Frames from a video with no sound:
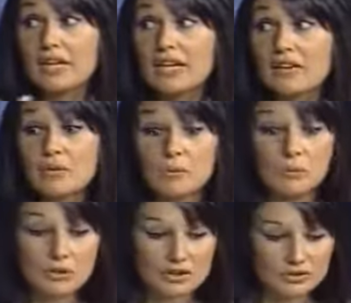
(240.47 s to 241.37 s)
even
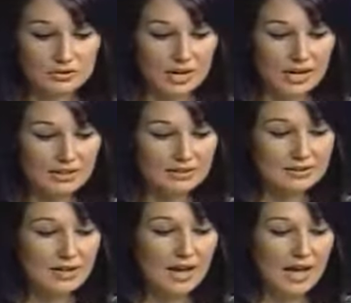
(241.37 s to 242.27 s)
more
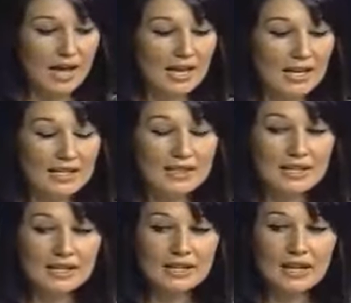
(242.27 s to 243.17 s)
stressed. Mm-hmm. And I
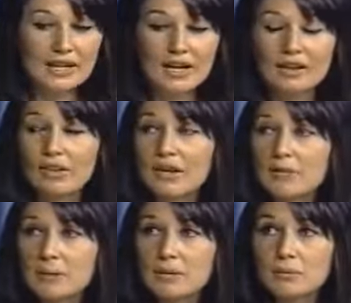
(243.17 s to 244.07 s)
think a lot
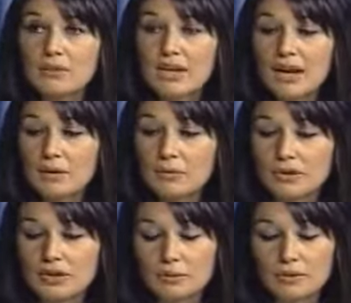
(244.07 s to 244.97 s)
of people that I'm
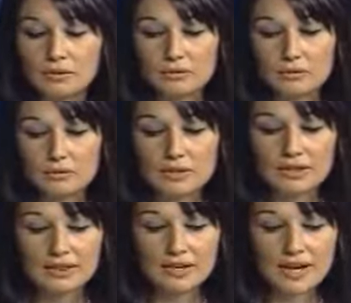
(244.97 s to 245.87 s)
working with are
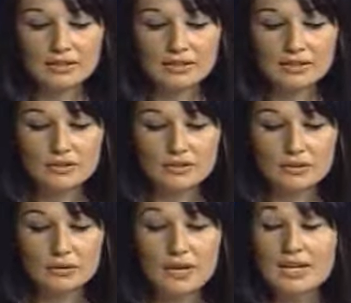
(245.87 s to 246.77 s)
reporting they're having to
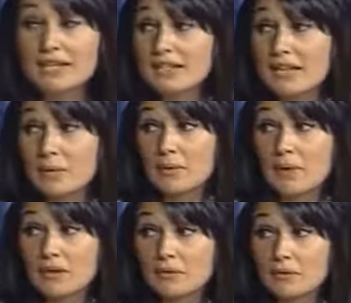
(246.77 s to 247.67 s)
do the same
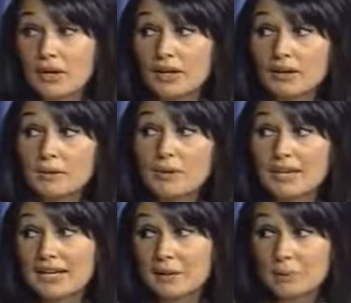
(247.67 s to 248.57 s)
amount of work but
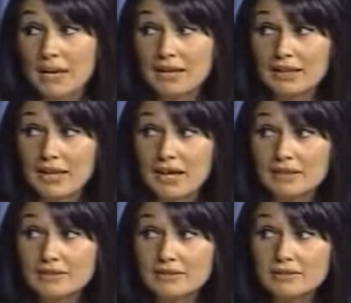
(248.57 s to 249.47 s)
getting paid
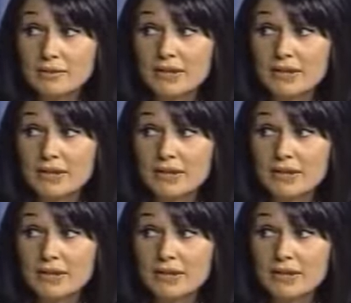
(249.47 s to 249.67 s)
less.